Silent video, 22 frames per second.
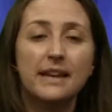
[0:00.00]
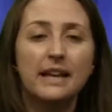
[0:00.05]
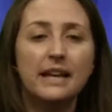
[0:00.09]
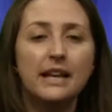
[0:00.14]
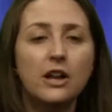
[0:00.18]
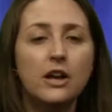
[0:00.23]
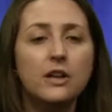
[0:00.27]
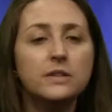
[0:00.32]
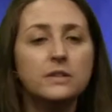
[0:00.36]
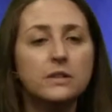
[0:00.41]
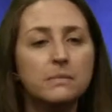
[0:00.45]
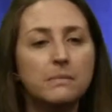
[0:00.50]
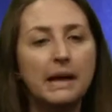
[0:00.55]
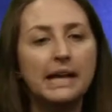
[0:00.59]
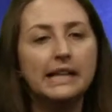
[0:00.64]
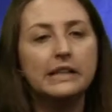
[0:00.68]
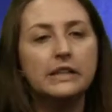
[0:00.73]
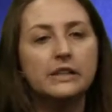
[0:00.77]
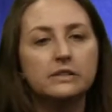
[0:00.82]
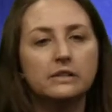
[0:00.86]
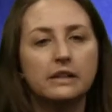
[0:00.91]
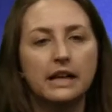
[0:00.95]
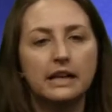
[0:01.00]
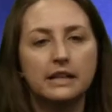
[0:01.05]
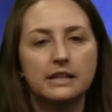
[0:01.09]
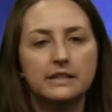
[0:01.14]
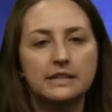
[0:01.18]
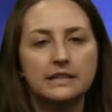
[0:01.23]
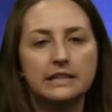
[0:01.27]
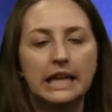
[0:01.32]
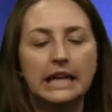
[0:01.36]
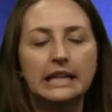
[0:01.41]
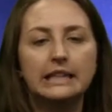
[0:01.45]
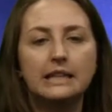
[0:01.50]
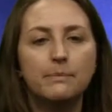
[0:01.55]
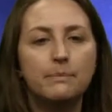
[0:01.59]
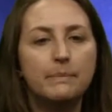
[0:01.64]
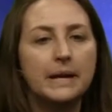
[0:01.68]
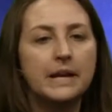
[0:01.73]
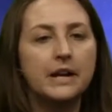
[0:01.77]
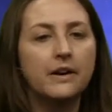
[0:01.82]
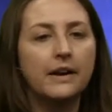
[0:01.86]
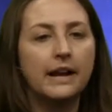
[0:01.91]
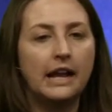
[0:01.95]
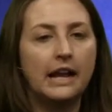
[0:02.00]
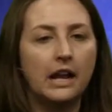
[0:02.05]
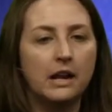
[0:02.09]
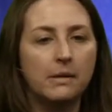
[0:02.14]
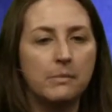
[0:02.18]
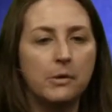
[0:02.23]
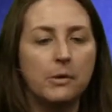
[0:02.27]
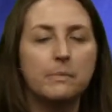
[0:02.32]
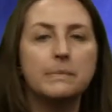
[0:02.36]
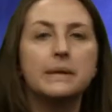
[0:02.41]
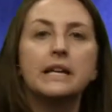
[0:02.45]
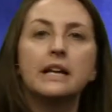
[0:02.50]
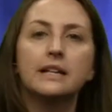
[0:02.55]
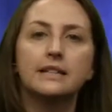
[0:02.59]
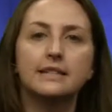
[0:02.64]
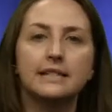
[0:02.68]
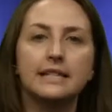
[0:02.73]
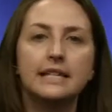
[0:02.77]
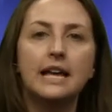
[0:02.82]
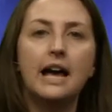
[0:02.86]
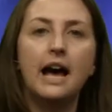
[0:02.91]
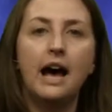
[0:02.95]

It also might look like a slightly bigger animal because the